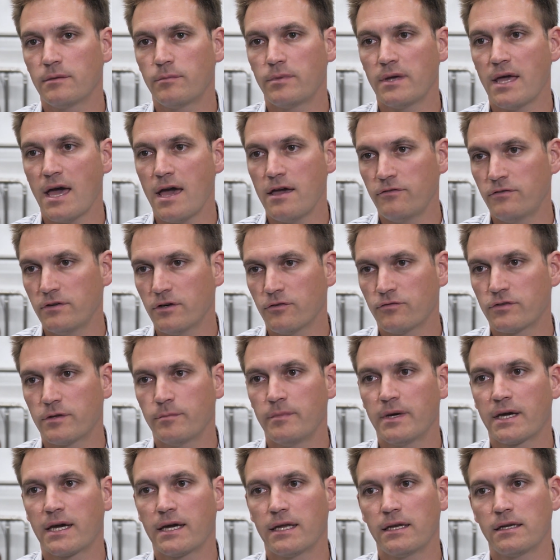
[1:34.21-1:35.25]
behavior of the
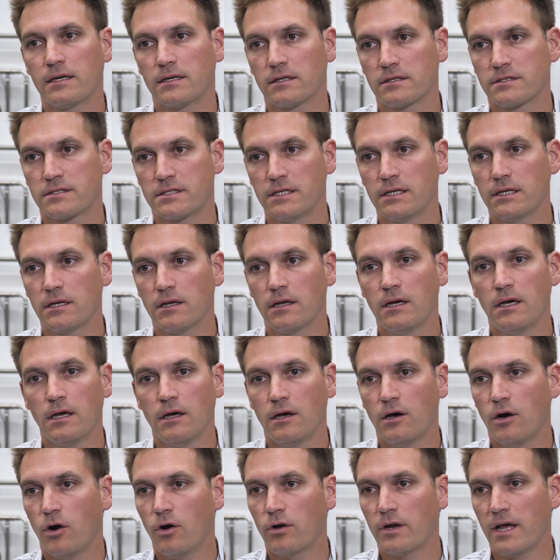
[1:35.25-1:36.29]
mechanical seal
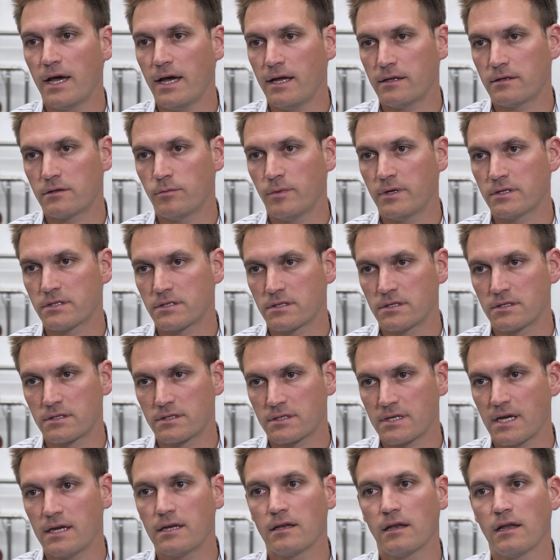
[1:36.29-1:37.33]
on an atomistic
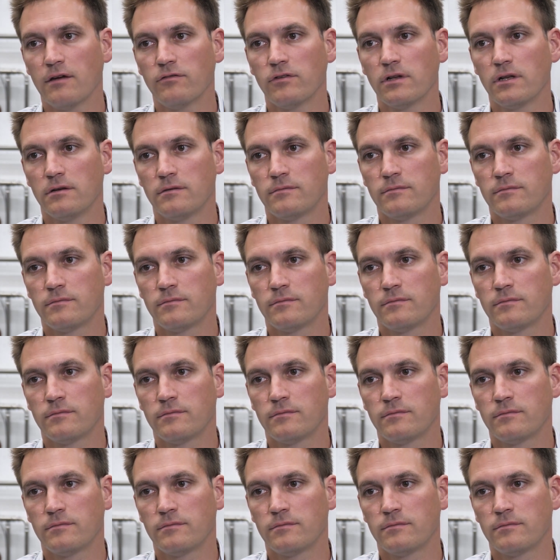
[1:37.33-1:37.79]
scale level.